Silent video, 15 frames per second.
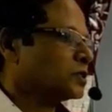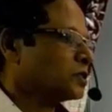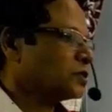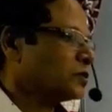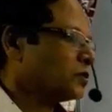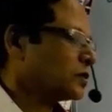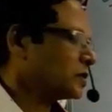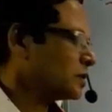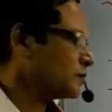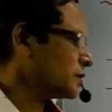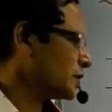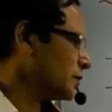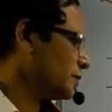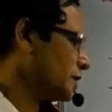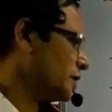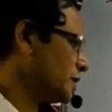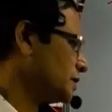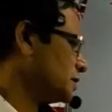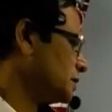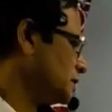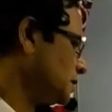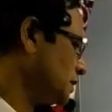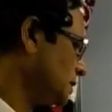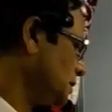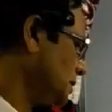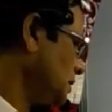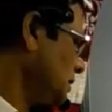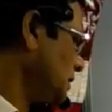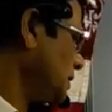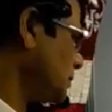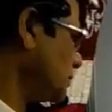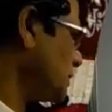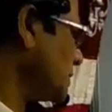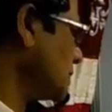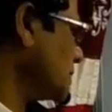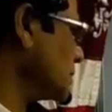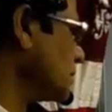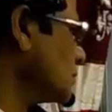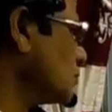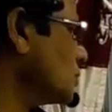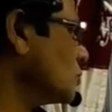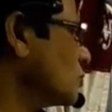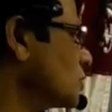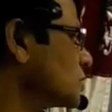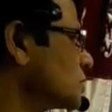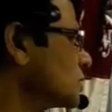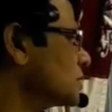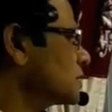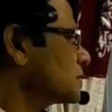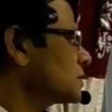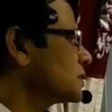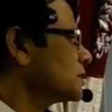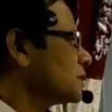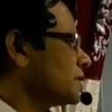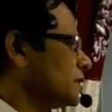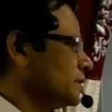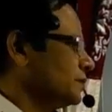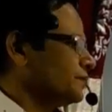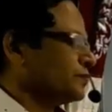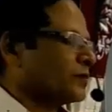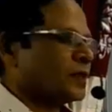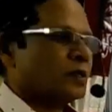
the tRNA with amino acid. Here I am taking that one, what is called the serine.